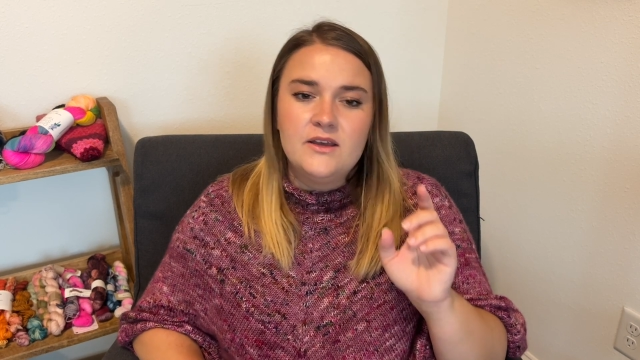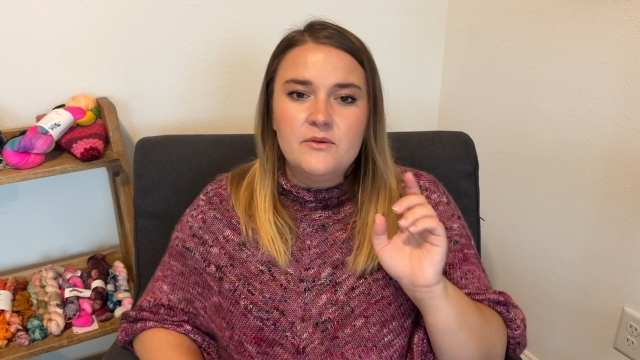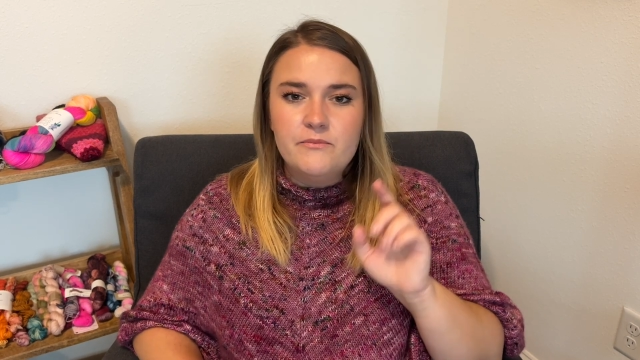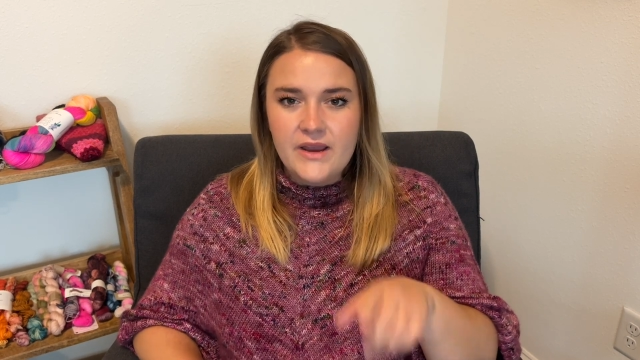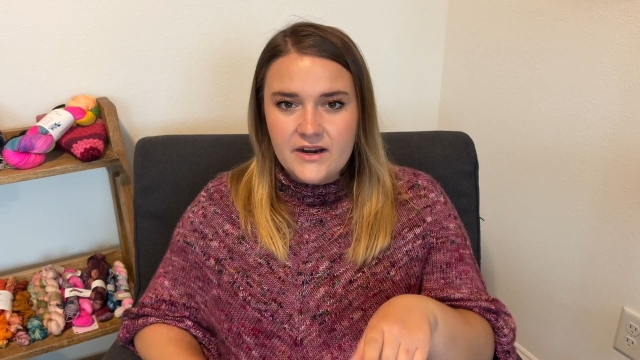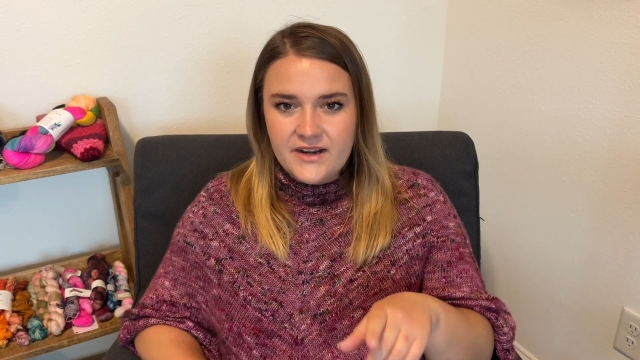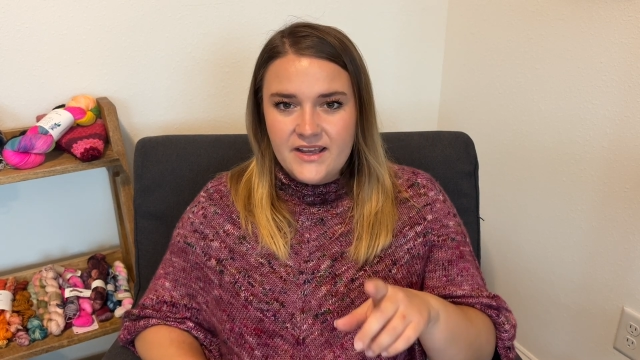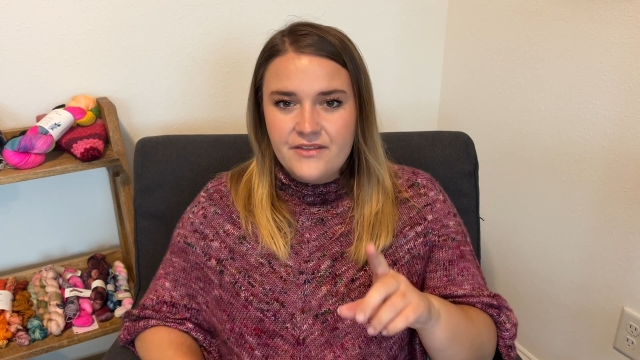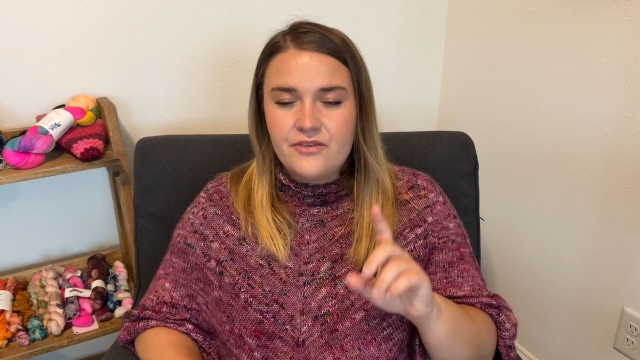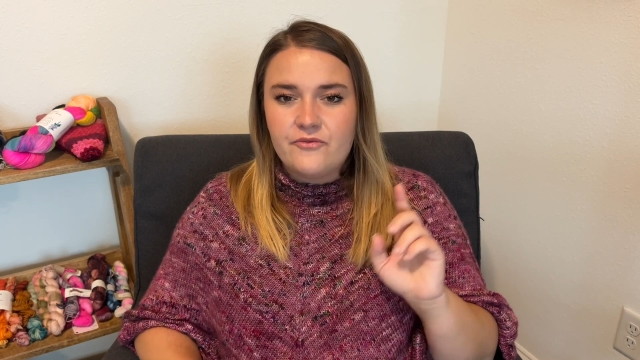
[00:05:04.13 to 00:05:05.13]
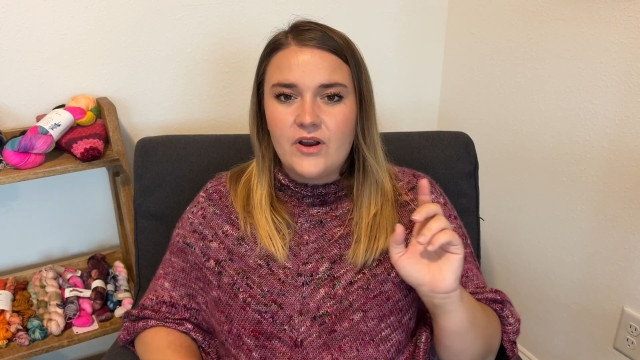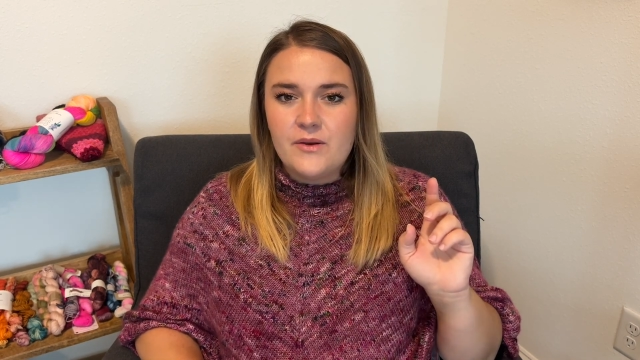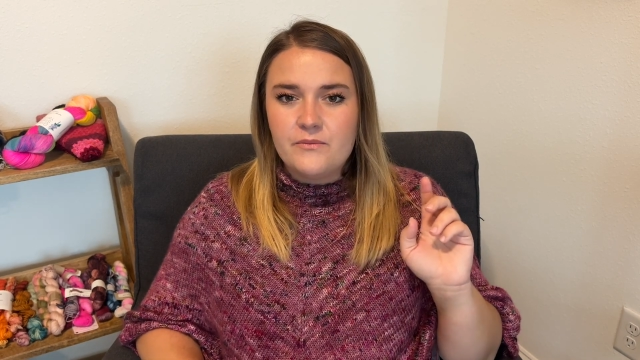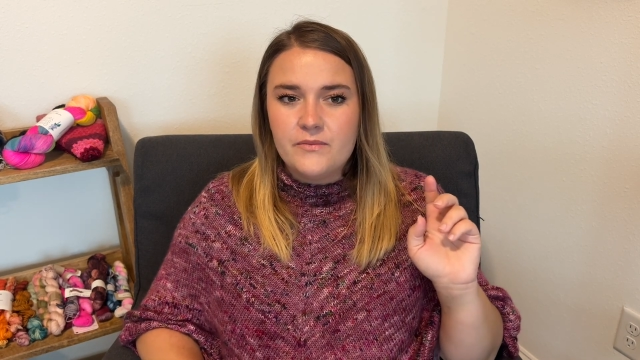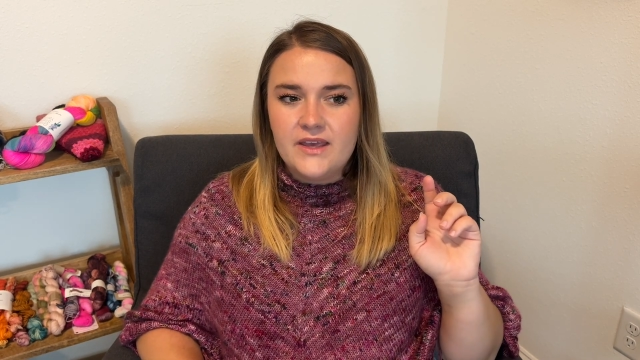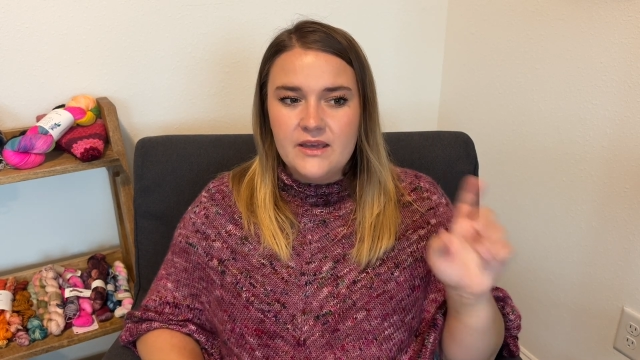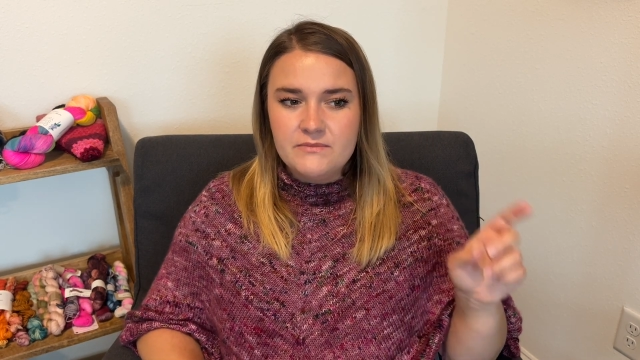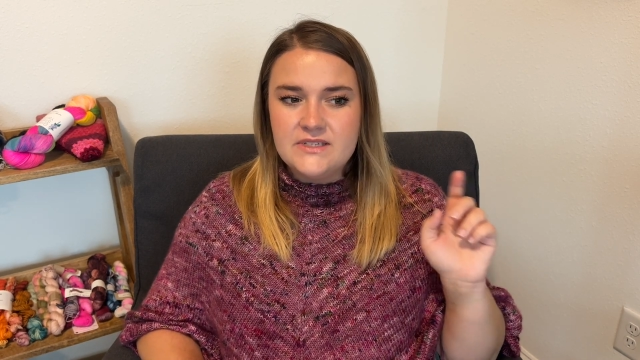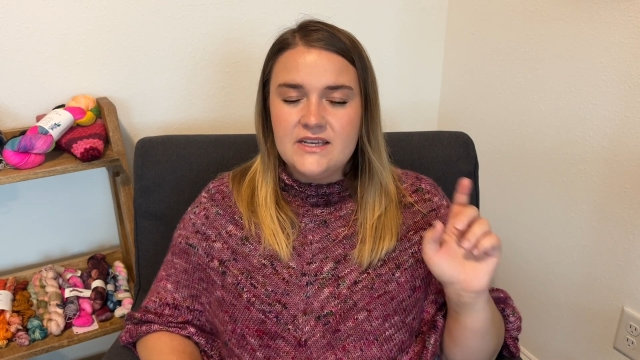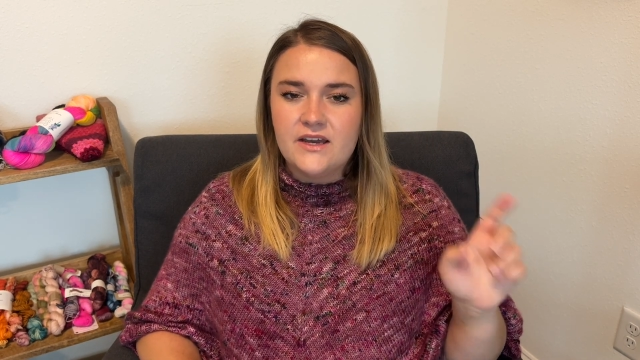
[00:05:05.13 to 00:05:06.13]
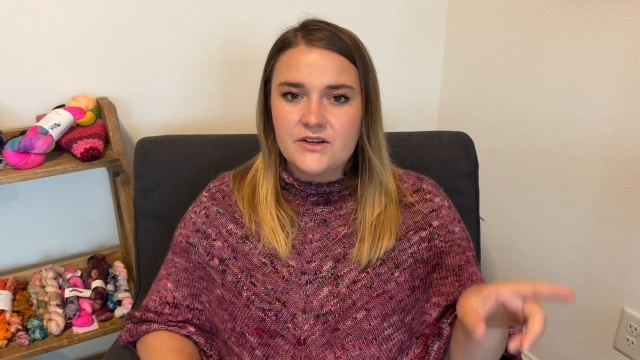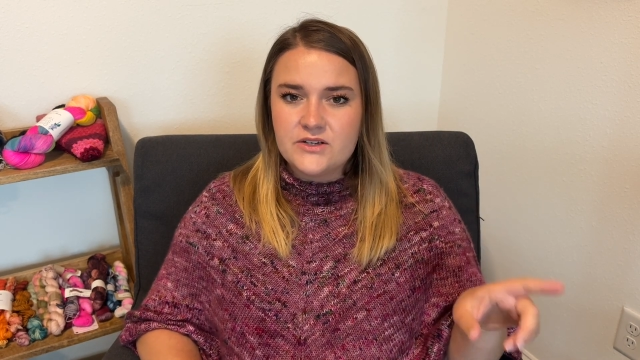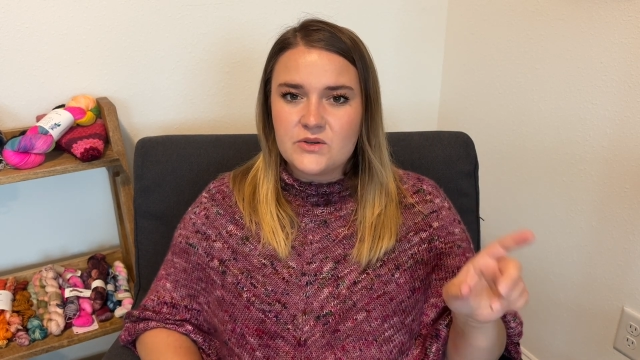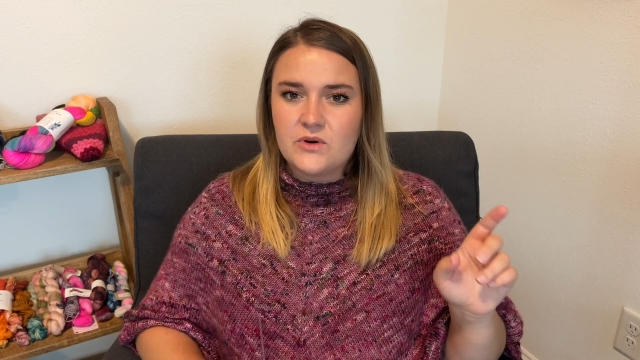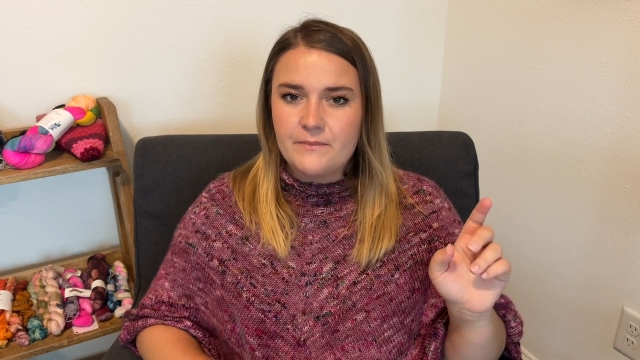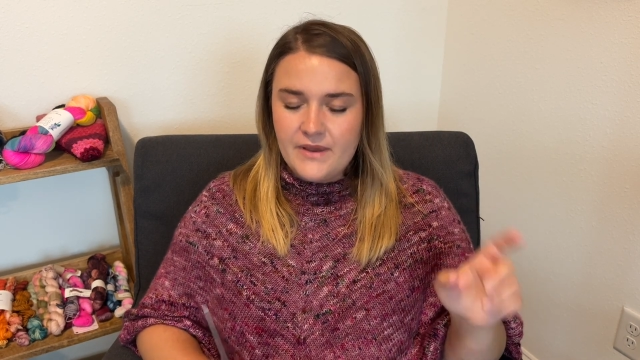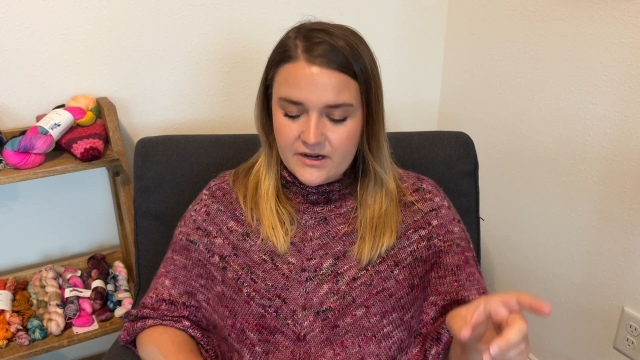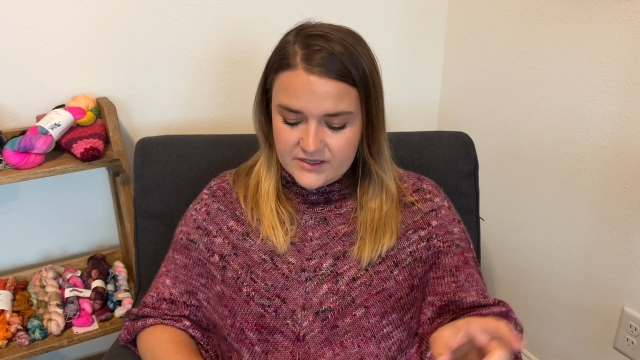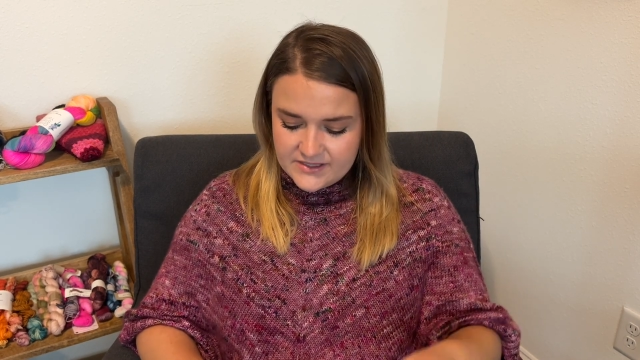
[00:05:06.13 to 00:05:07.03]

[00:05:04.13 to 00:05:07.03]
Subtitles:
Meredith from MD_Makers